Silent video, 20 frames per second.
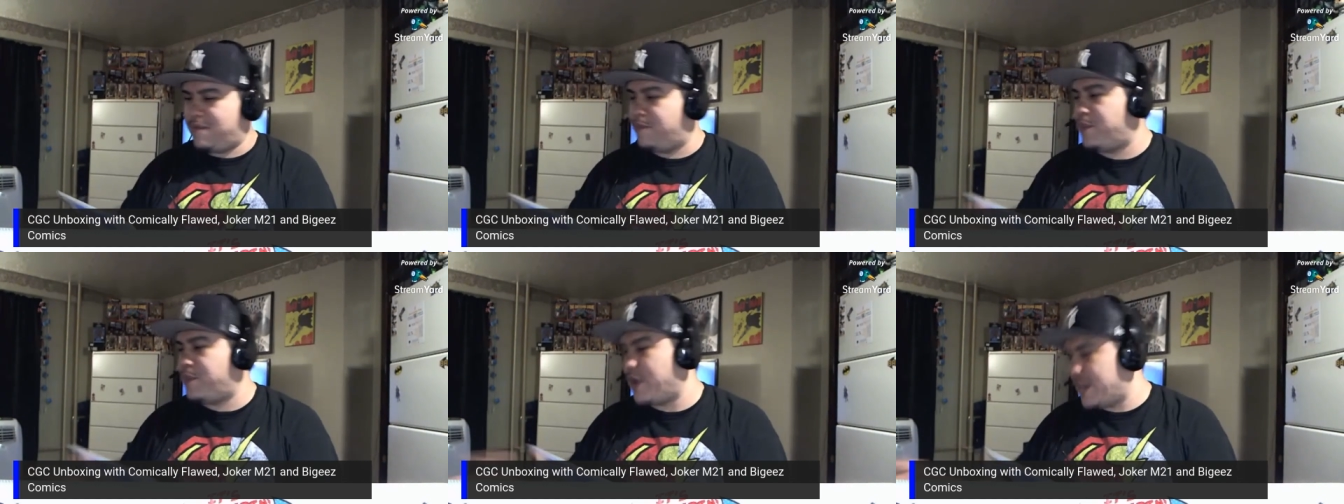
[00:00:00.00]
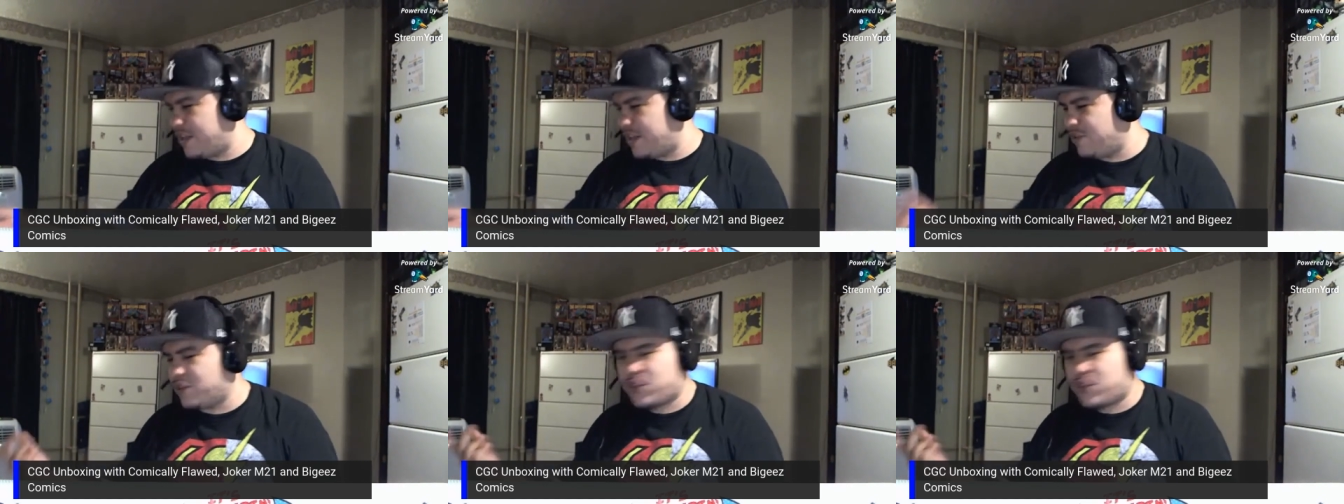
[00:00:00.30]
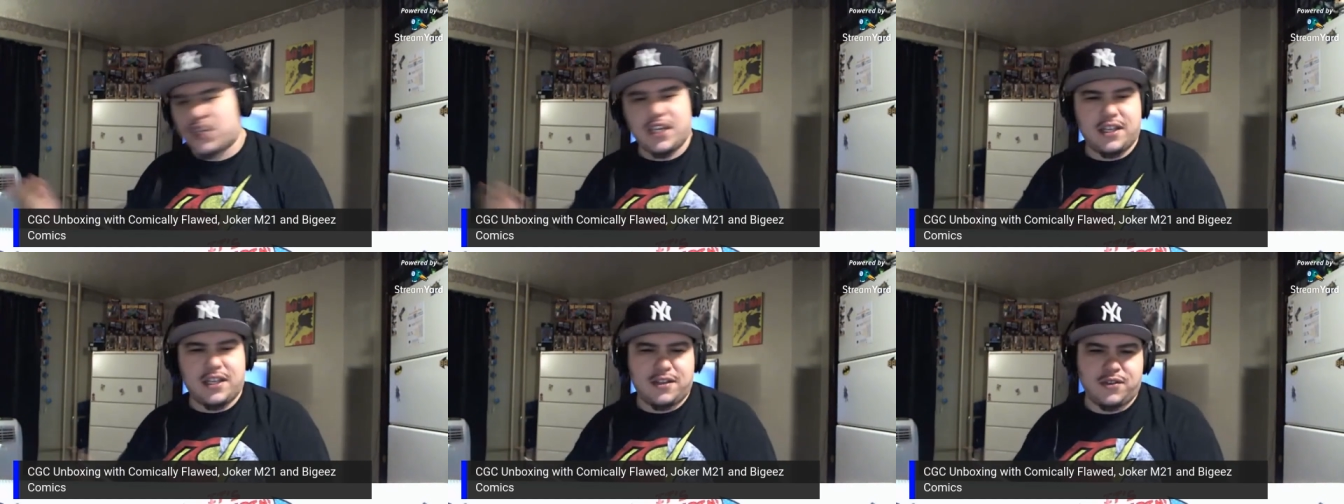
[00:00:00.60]
but you'll
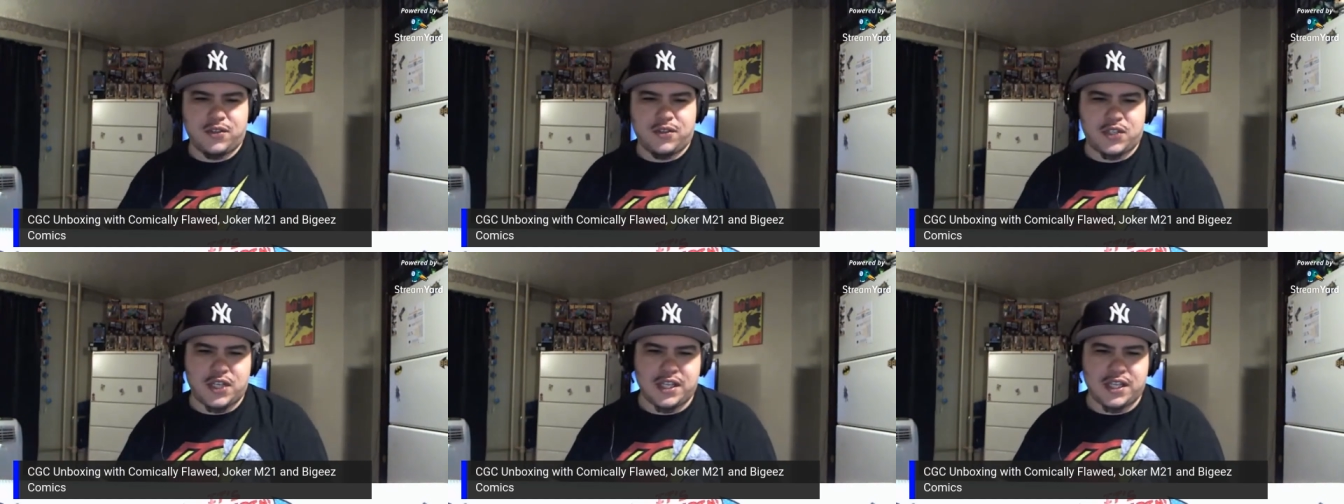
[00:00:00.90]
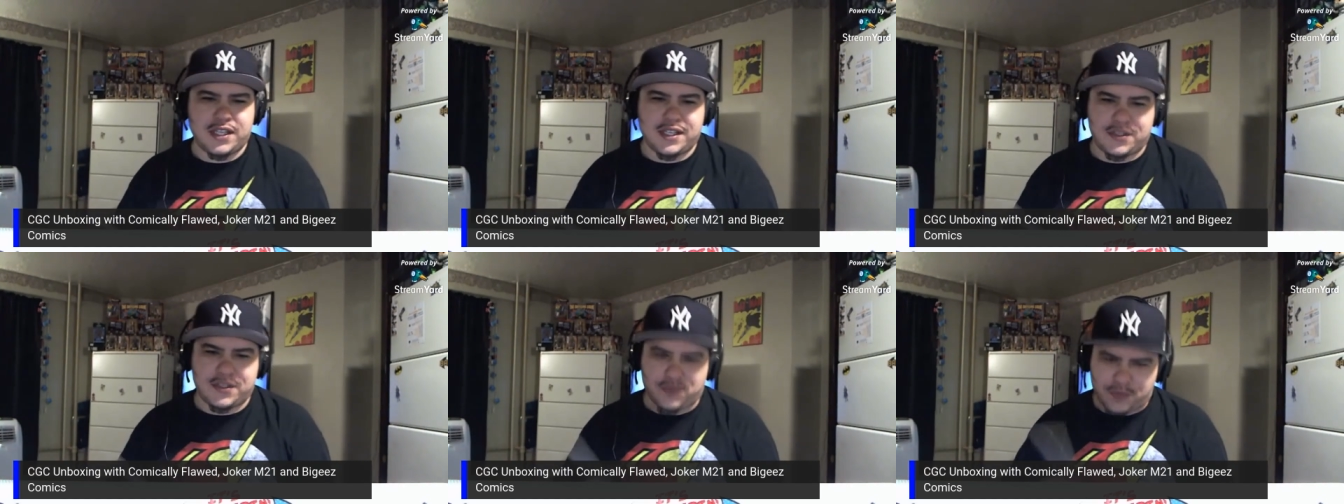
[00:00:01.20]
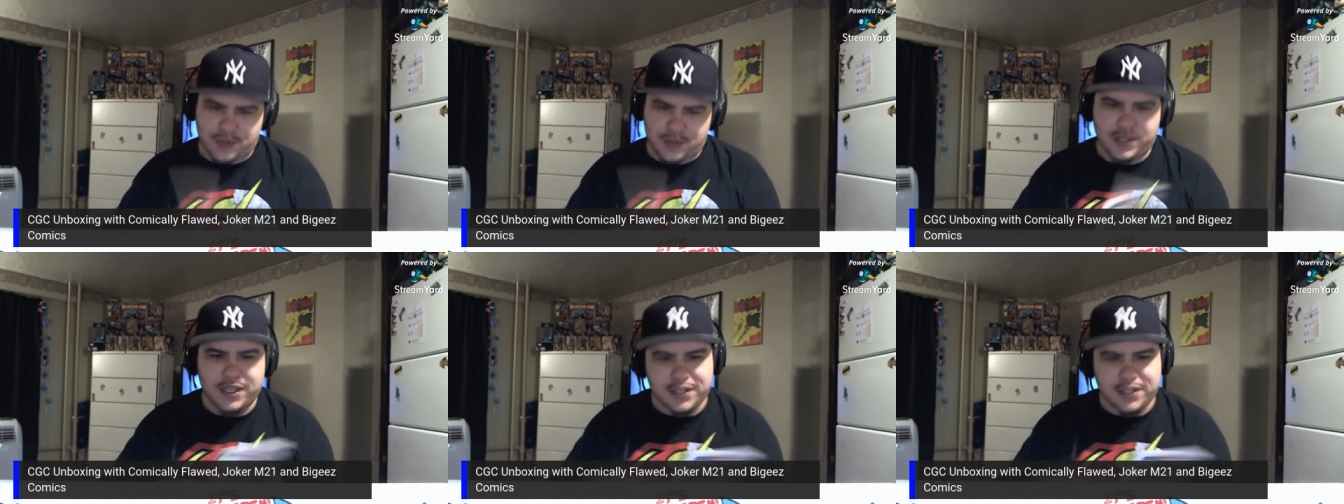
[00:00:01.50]
see, you'll see in this
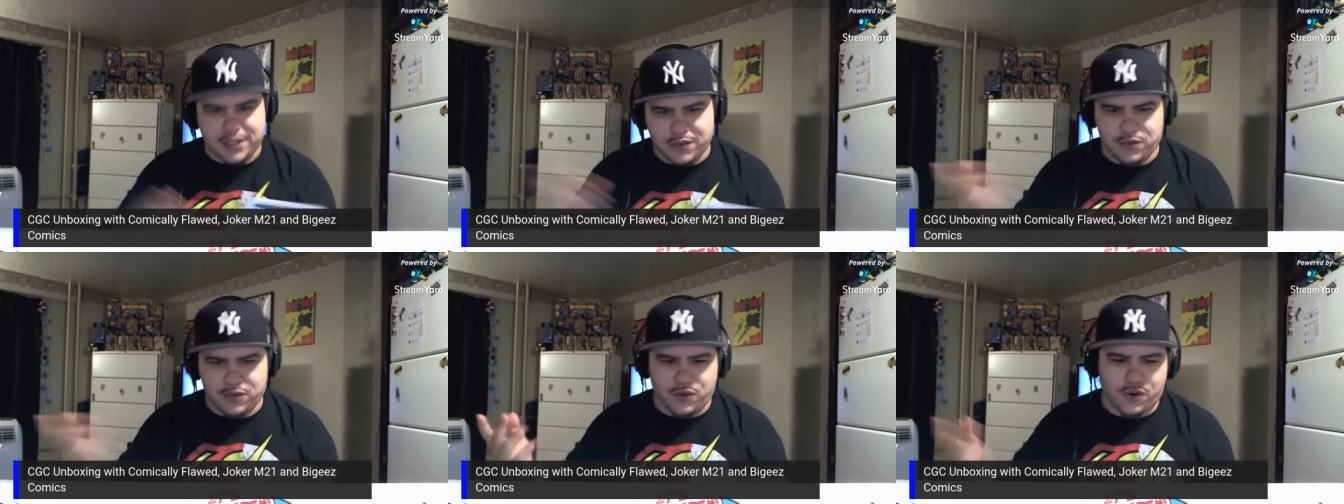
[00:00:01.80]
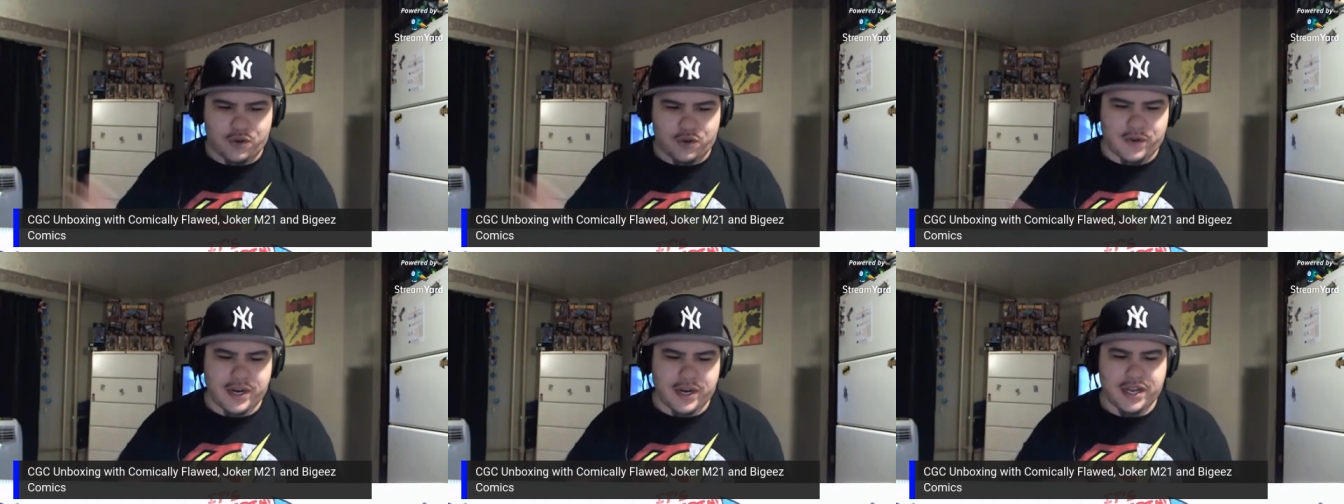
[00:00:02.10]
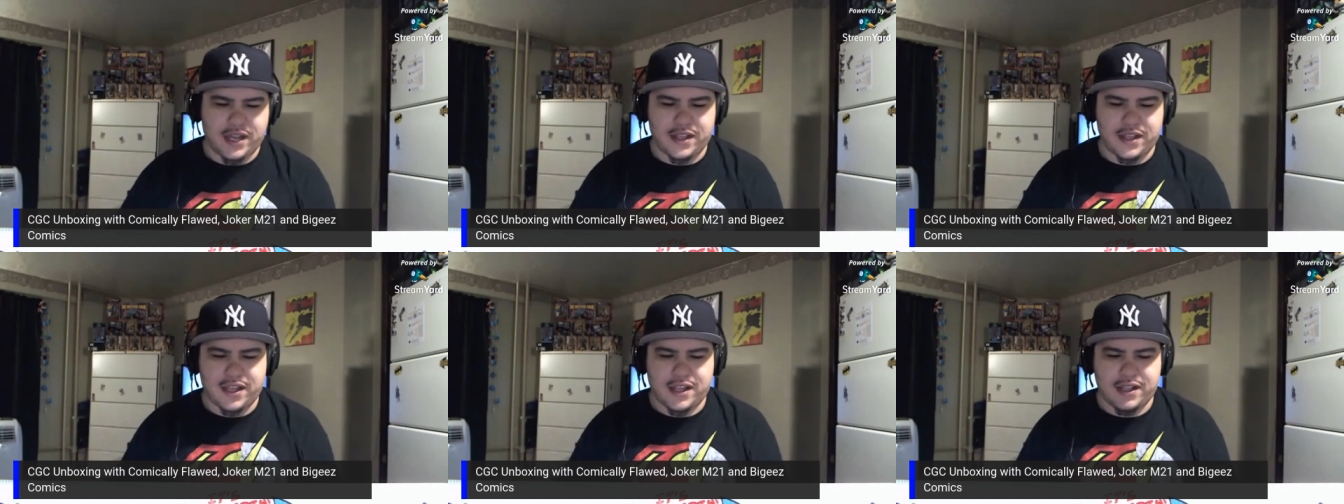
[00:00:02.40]
this little hole right
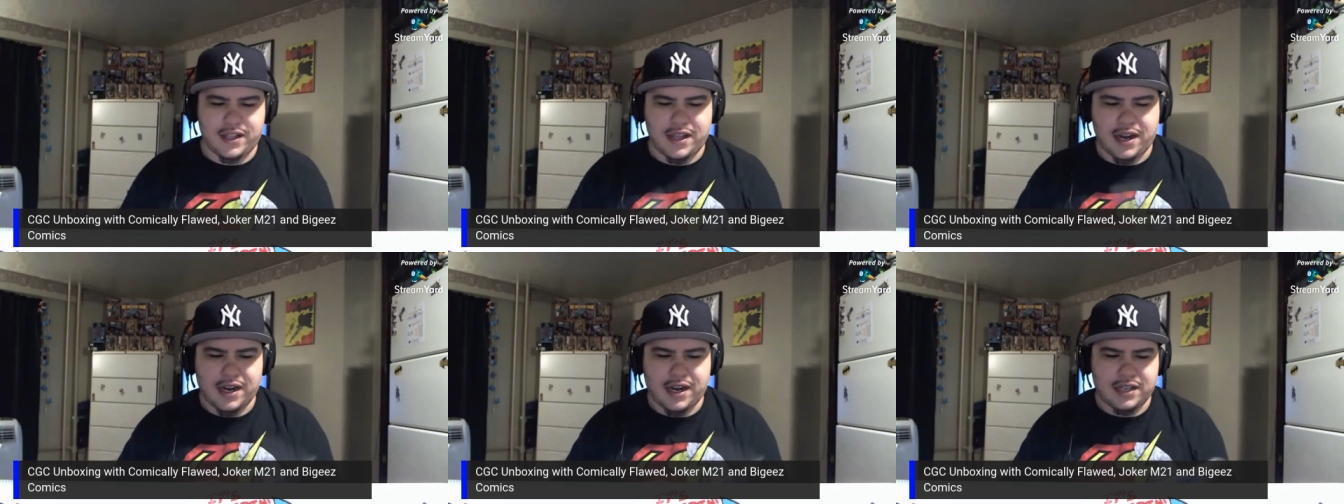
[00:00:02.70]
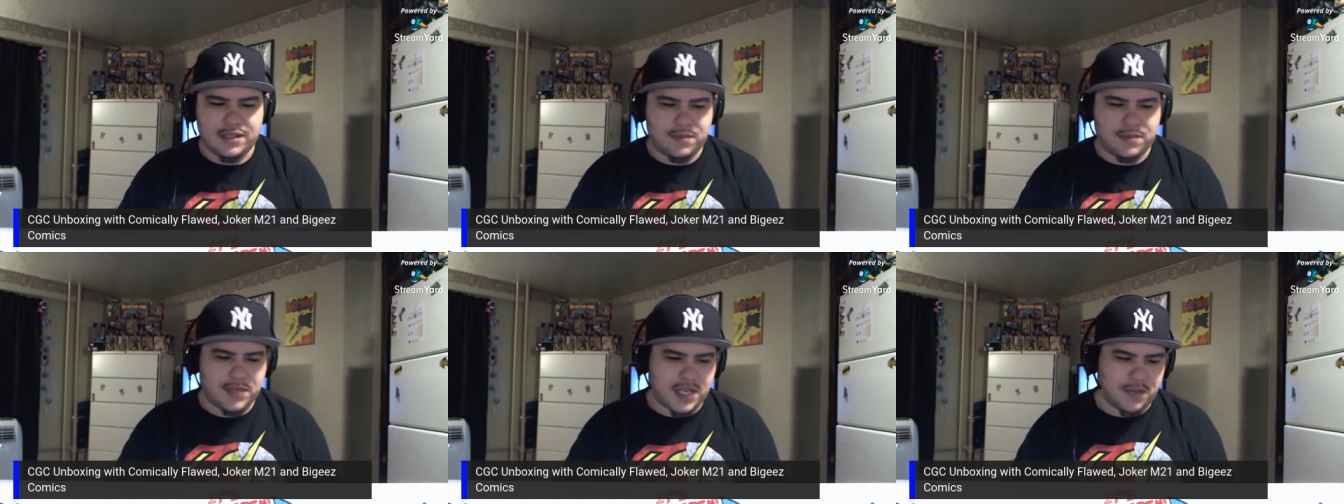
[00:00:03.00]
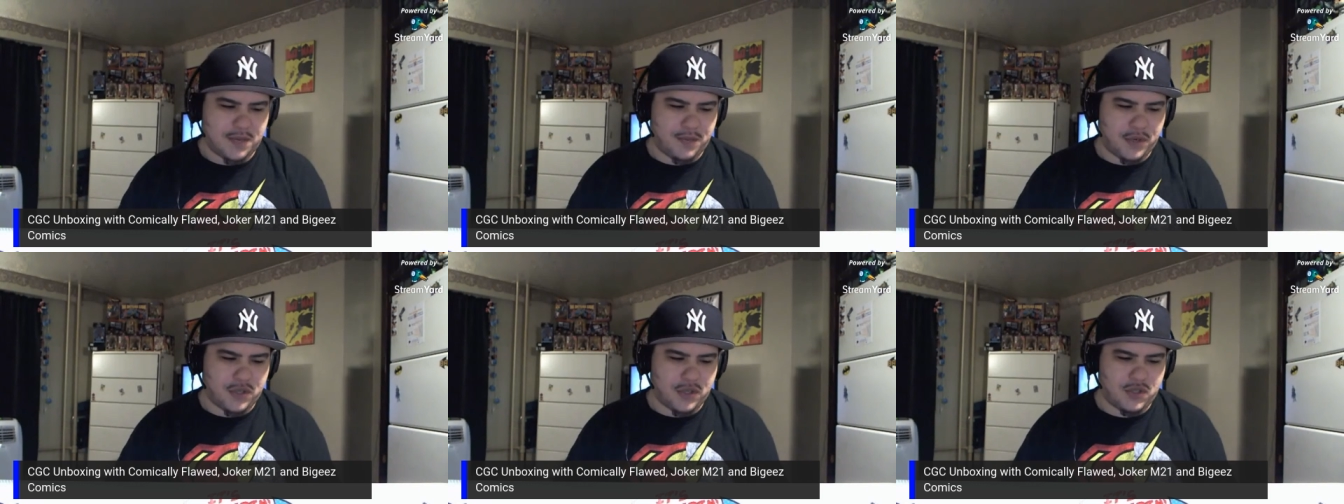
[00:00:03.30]
here that, that I got some tech
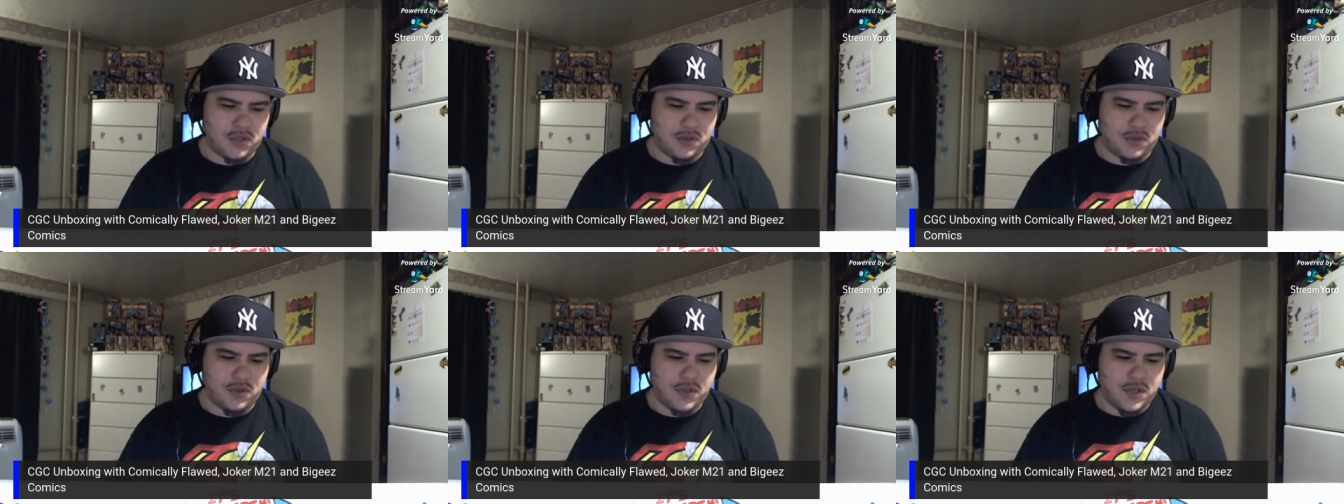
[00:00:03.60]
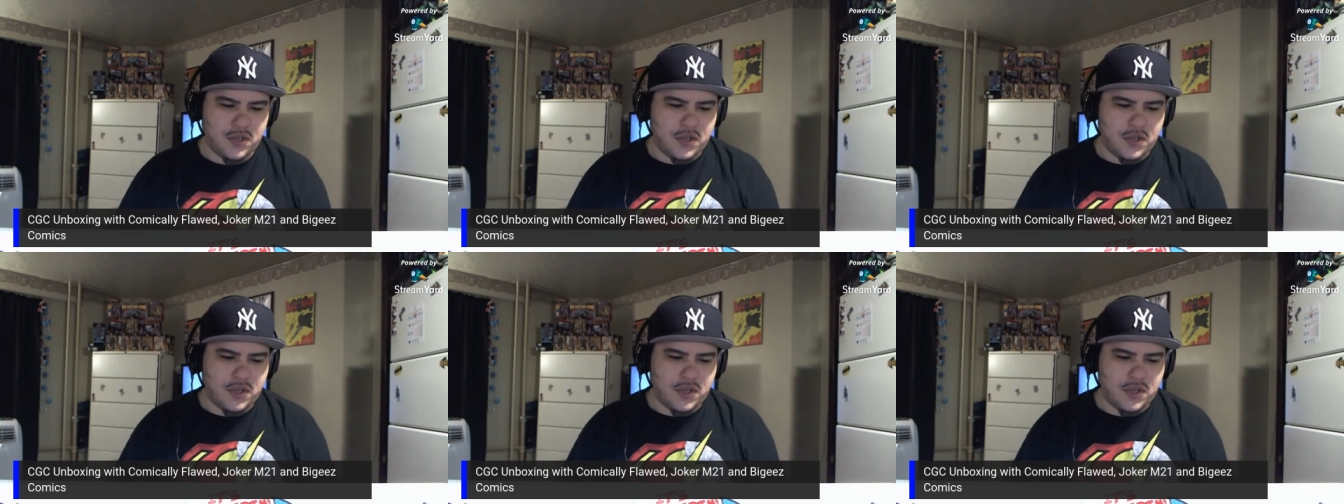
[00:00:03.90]
yeah, yeah. too.